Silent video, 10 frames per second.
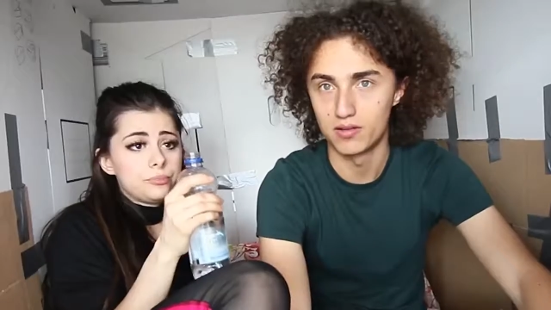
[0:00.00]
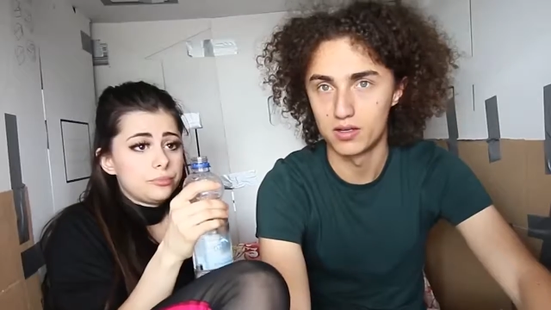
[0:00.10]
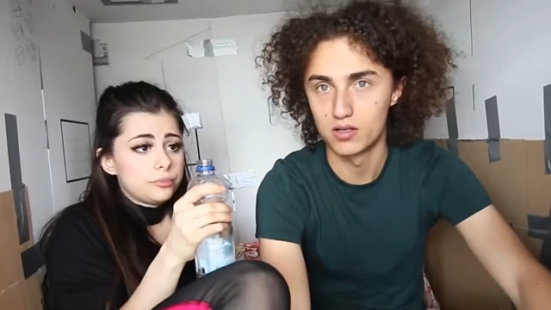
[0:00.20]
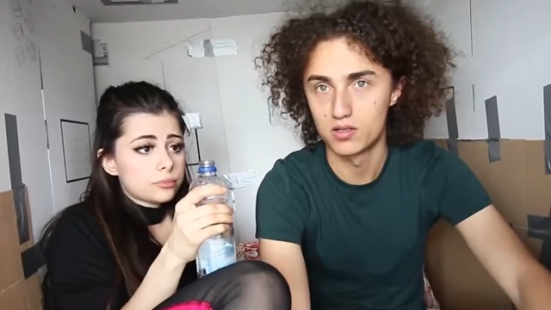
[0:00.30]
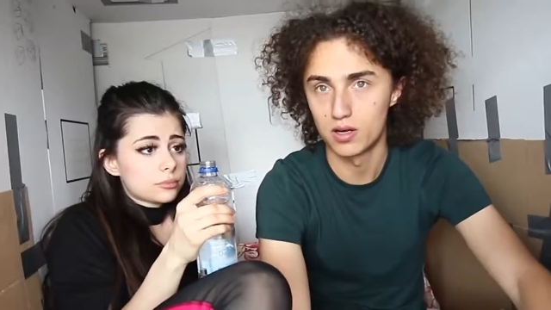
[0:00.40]
Speaker 1: I
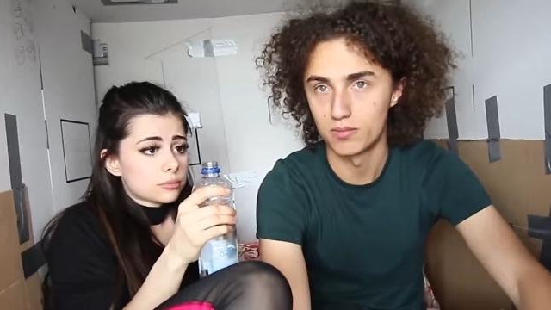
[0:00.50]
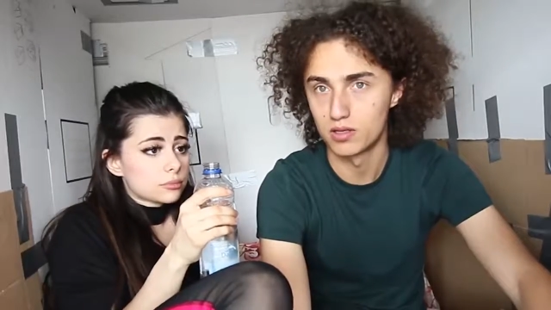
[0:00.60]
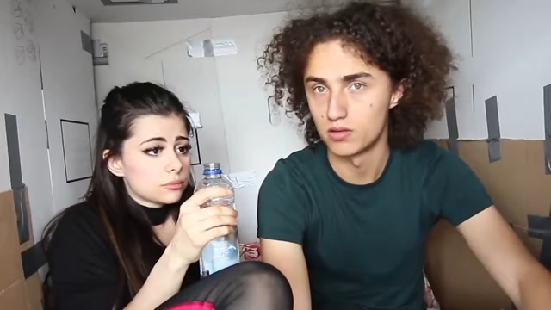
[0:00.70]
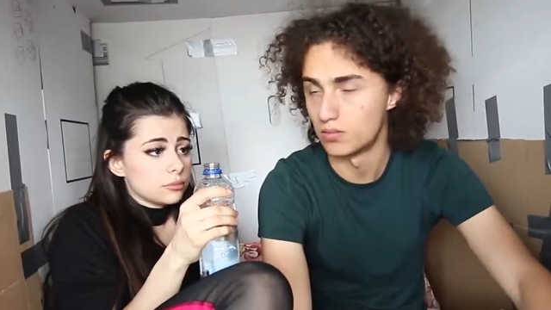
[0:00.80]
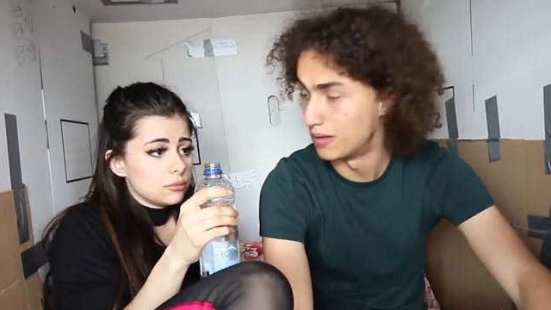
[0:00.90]
think it's time to
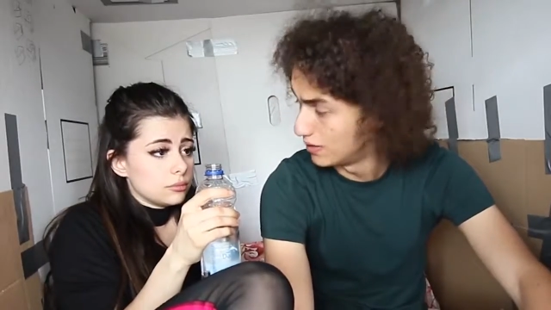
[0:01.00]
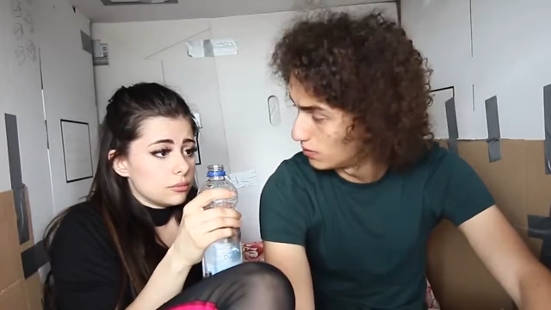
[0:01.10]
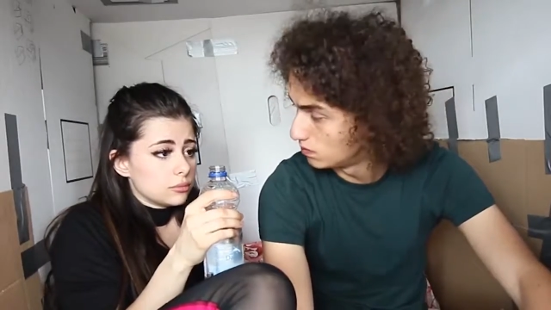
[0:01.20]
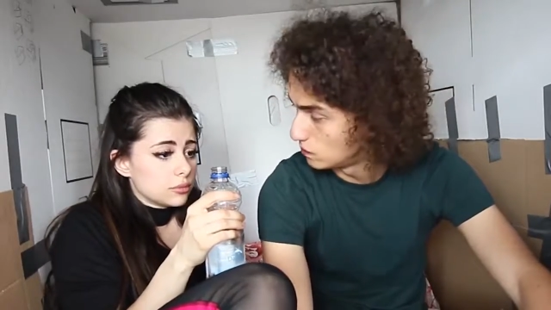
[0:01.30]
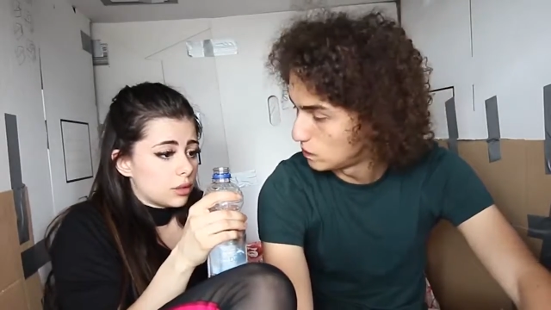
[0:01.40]
go to
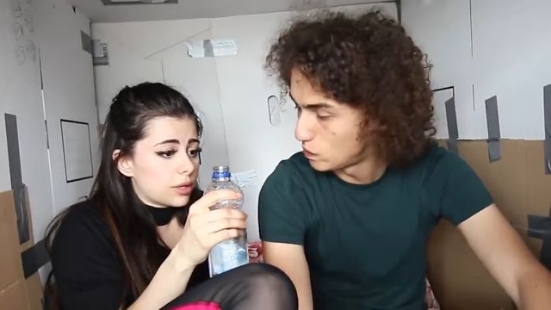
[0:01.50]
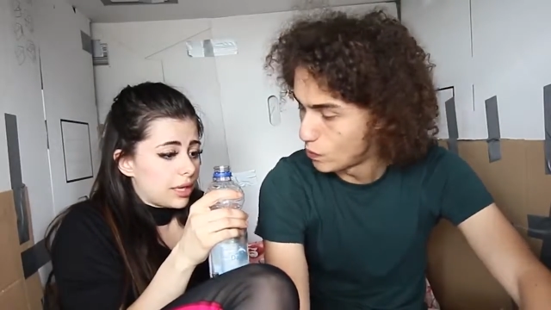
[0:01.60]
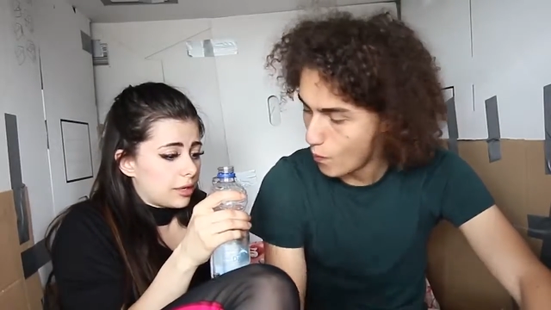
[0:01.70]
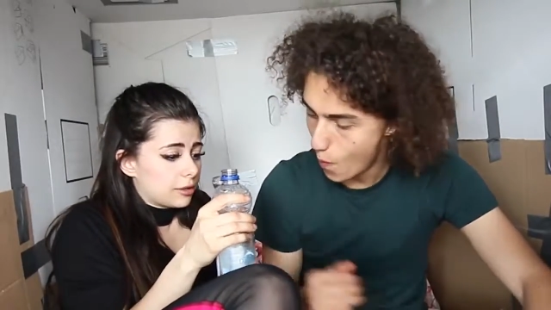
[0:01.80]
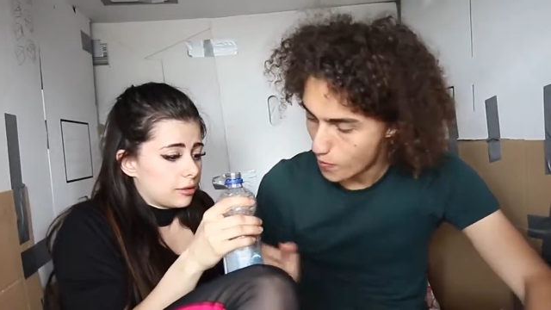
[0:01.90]
bed.
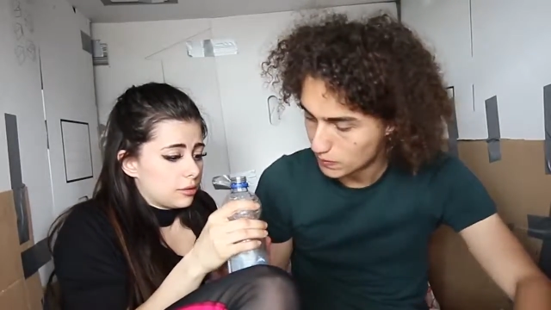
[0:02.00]
Okay.